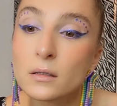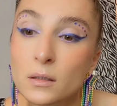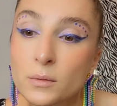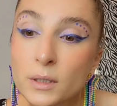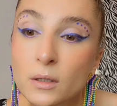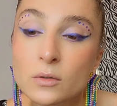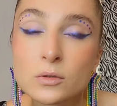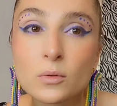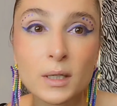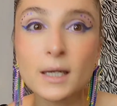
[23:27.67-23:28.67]
Here we go.
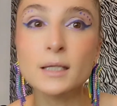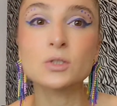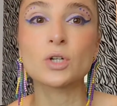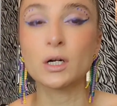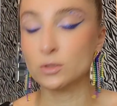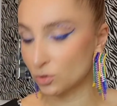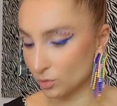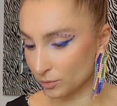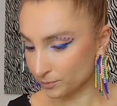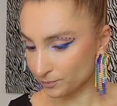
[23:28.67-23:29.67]
So when I start
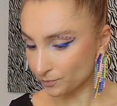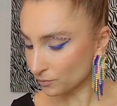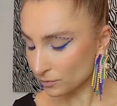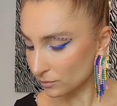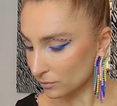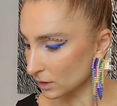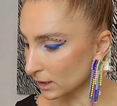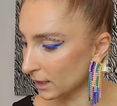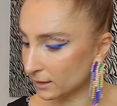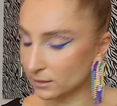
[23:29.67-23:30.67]
to
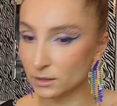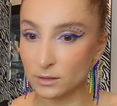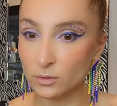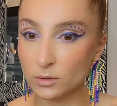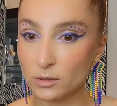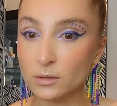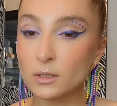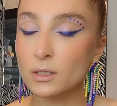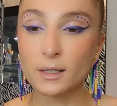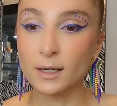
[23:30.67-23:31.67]
create this look,
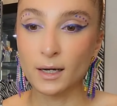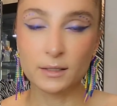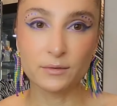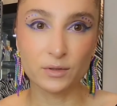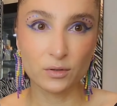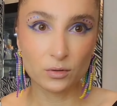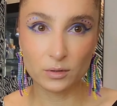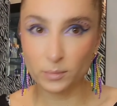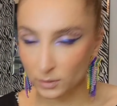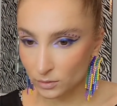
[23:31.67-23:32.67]
I never
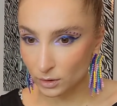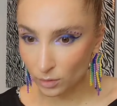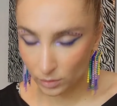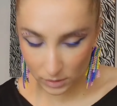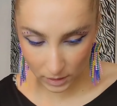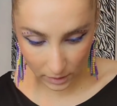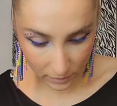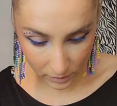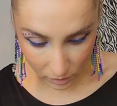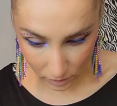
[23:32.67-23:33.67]
thought about the dots. I
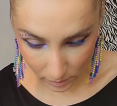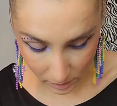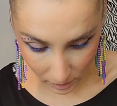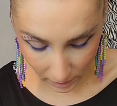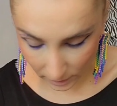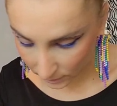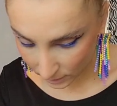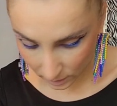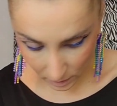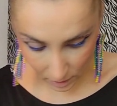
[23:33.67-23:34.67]
never thought about
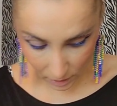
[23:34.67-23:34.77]
anything.